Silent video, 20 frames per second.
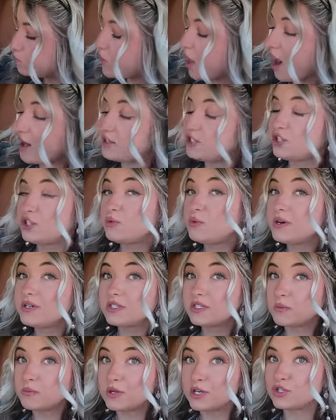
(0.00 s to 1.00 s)
I do
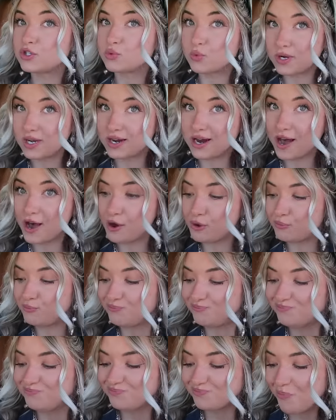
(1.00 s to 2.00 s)
want something sweet now.
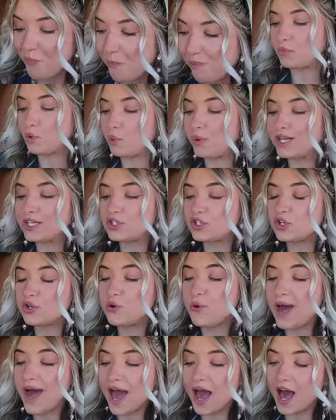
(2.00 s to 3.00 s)
We
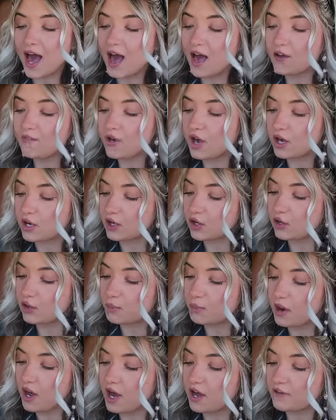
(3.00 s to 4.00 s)
do have a
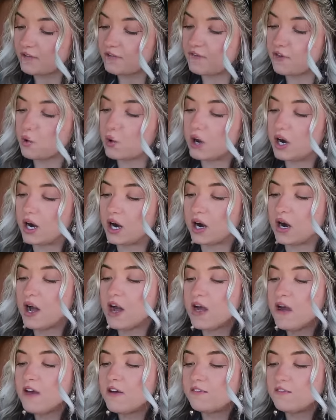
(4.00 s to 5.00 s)
coupon for
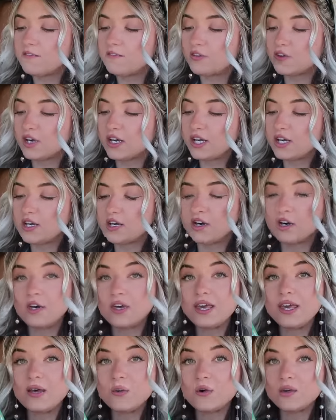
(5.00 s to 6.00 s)
free
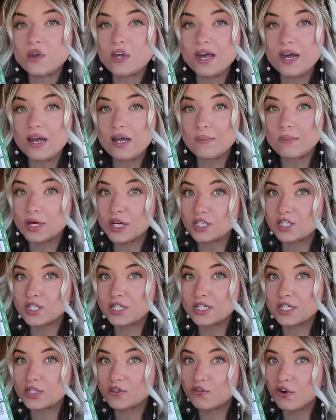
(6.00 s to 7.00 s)
cookie with any
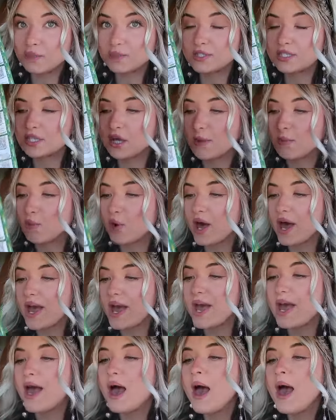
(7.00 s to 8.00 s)
purchase from
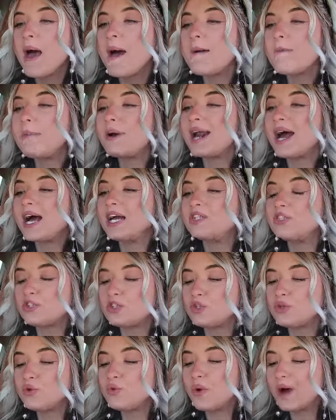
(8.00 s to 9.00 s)
Subway, but I
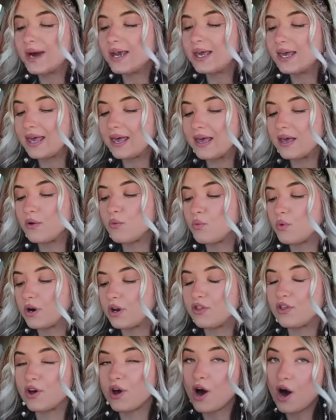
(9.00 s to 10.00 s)
do want to get one
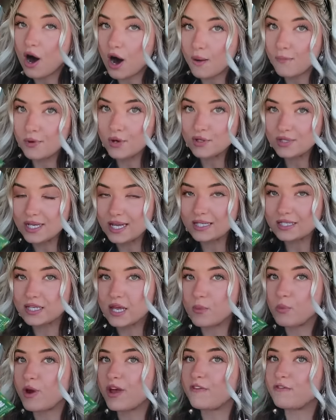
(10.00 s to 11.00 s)
of the combos at
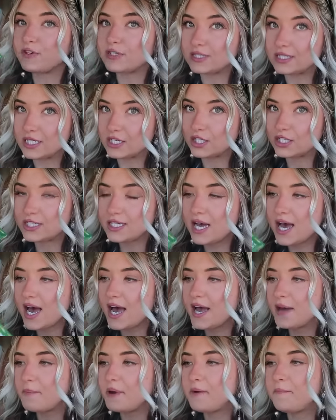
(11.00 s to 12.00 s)
Subway for dinner
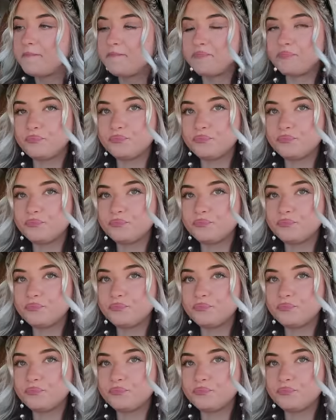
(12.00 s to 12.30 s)
time.